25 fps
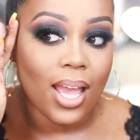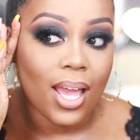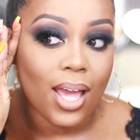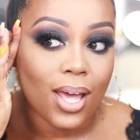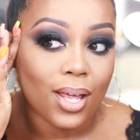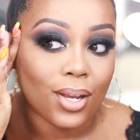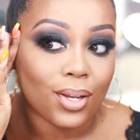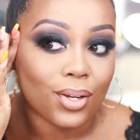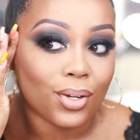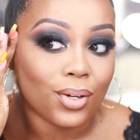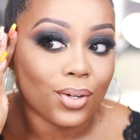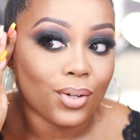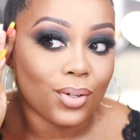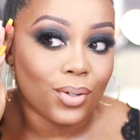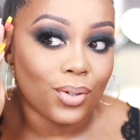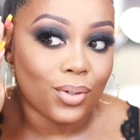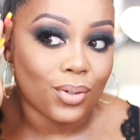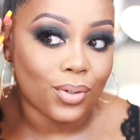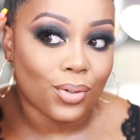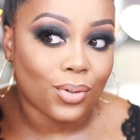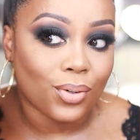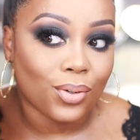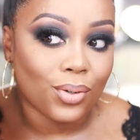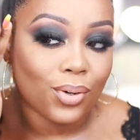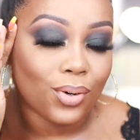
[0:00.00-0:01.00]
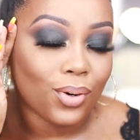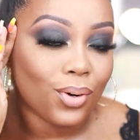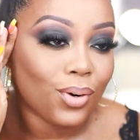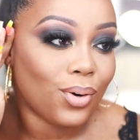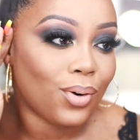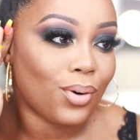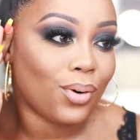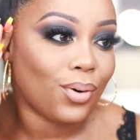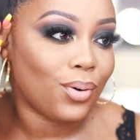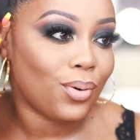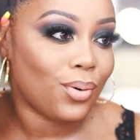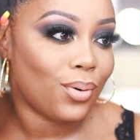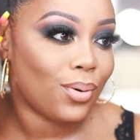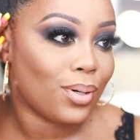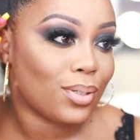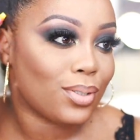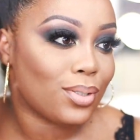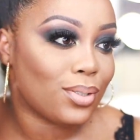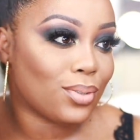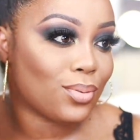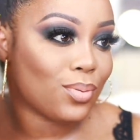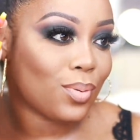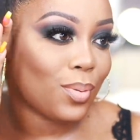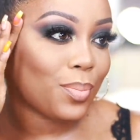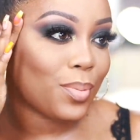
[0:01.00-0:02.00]
and girl,
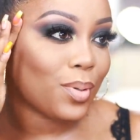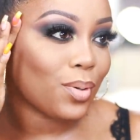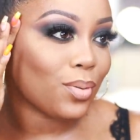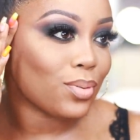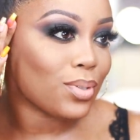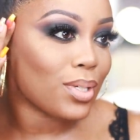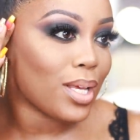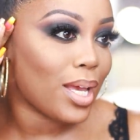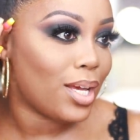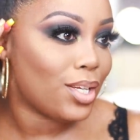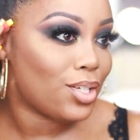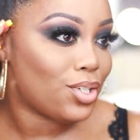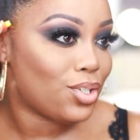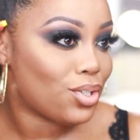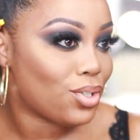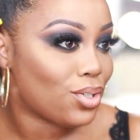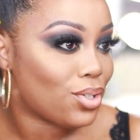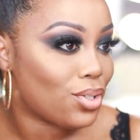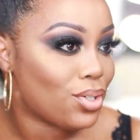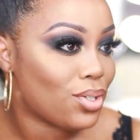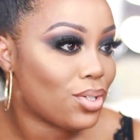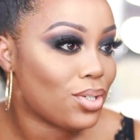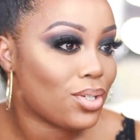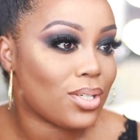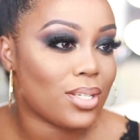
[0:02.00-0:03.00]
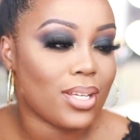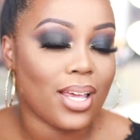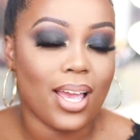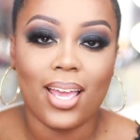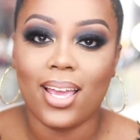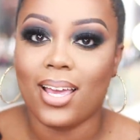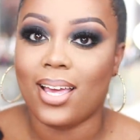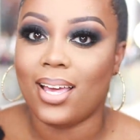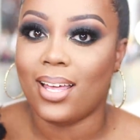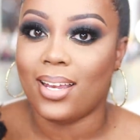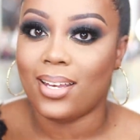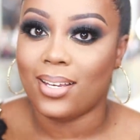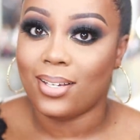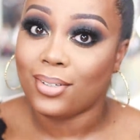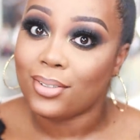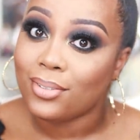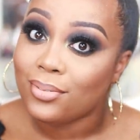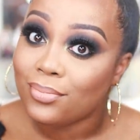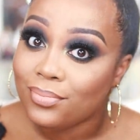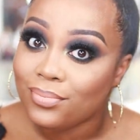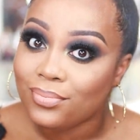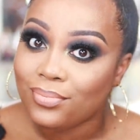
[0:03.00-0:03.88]
swoop those edges and